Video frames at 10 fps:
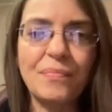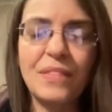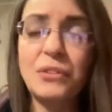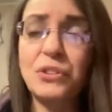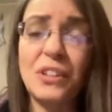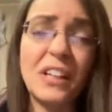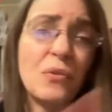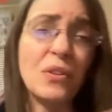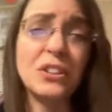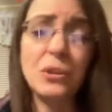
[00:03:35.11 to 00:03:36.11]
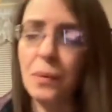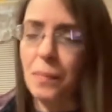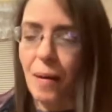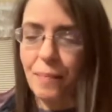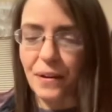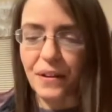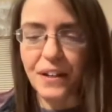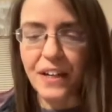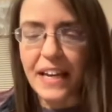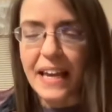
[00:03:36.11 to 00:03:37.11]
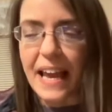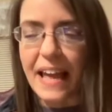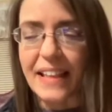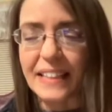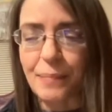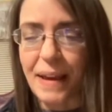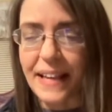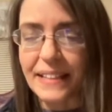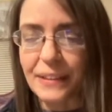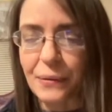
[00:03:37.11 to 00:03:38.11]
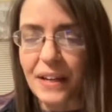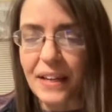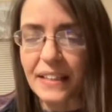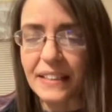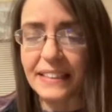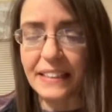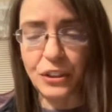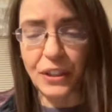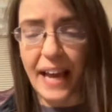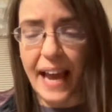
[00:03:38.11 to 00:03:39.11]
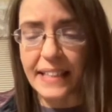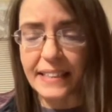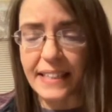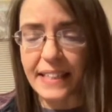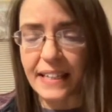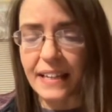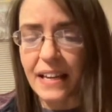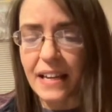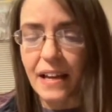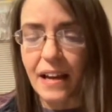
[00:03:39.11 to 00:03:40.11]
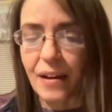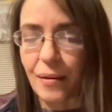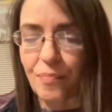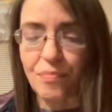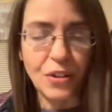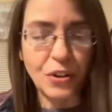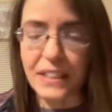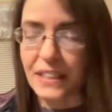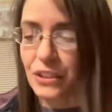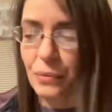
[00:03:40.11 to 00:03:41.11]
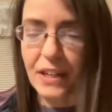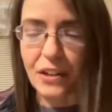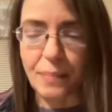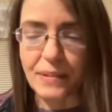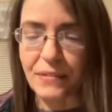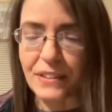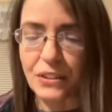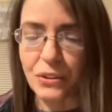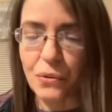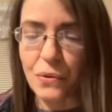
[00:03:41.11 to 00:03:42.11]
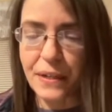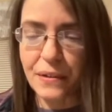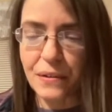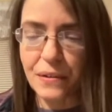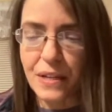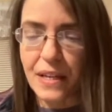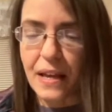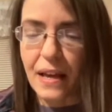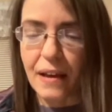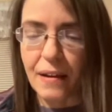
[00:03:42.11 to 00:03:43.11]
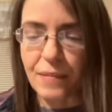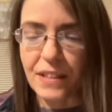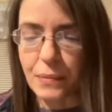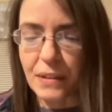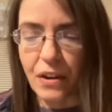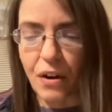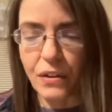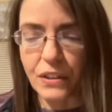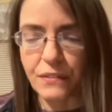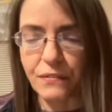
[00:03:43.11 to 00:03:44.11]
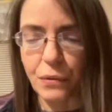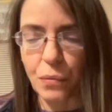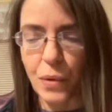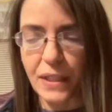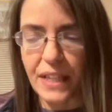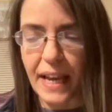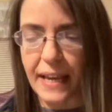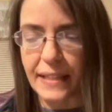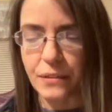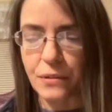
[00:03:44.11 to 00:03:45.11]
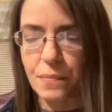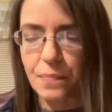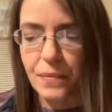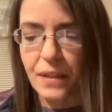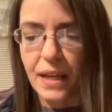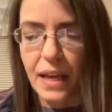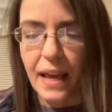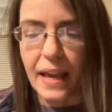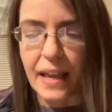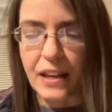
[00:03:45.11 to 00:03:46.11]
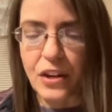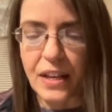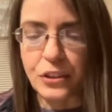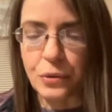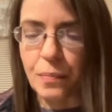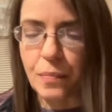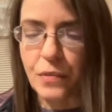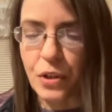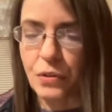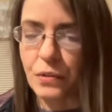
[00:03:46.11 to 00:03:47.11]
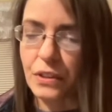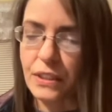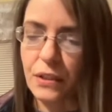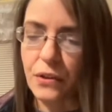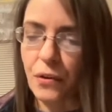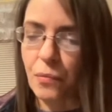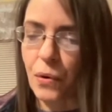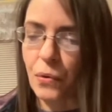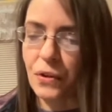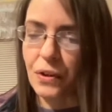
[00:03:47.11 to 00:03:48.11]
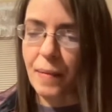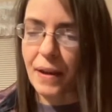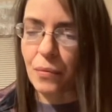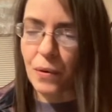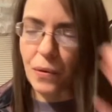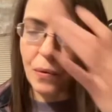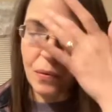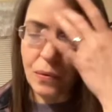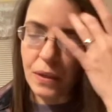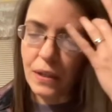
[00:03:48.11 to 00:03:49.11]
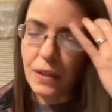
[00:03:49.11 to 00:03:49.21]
Those are really cool. They're super popular, and that's baking soda, citric acid, your 10 to 20 drops of essential oil. This one calls for witch hazel, and you need your silicone mold or your metal mold.